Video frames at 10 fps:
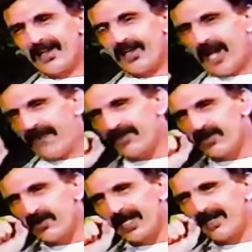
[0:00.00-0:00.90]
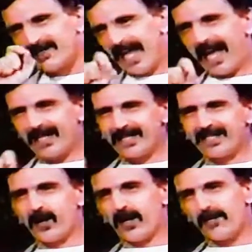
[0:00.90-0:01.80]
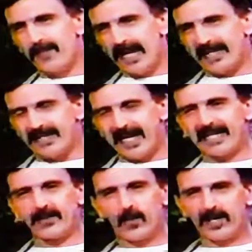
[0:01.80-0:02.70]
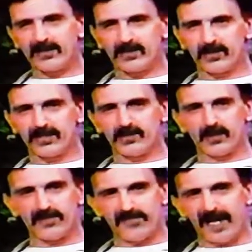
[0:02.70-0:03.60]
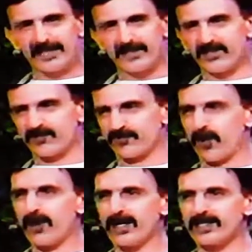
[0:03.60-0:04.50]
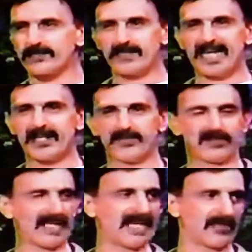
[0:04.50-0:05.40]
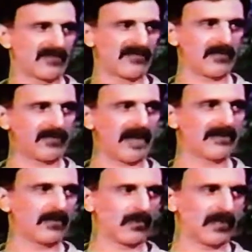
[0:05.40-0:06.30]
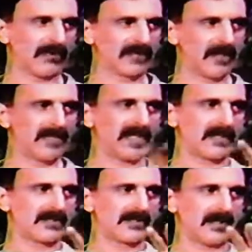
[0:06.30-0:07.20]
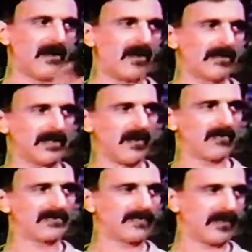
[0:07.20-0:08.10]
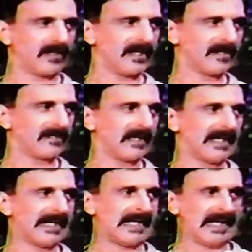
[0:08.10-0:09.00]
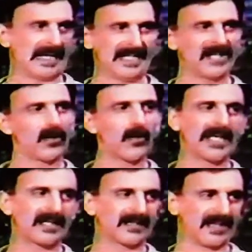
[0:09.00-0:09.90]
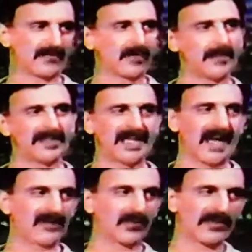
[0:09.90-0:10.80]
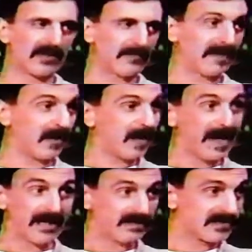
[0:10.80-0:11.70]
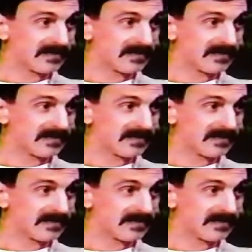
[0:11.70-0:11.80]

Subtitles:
you have to do it exactly on a May Day, and the way you do it is you invite the strongest men of labor from around the world, committees. They all go to Berlin. And in a week, they rip it down with their bare hands.